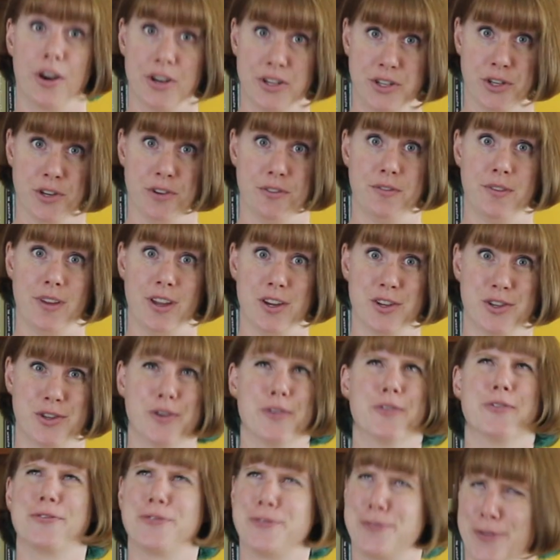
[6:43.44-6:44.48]
Archerfish,
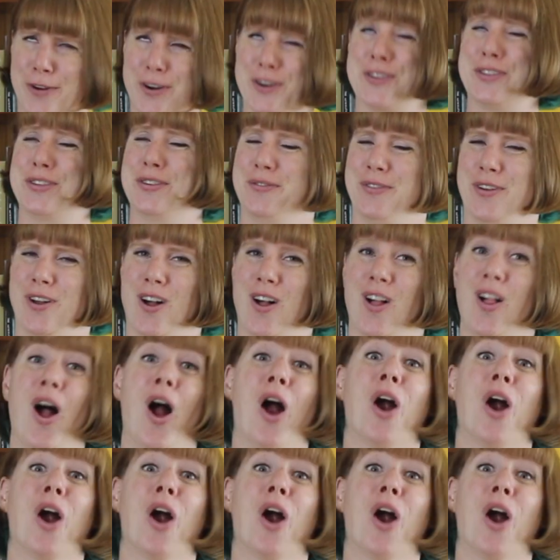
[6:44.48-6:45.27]
first of all,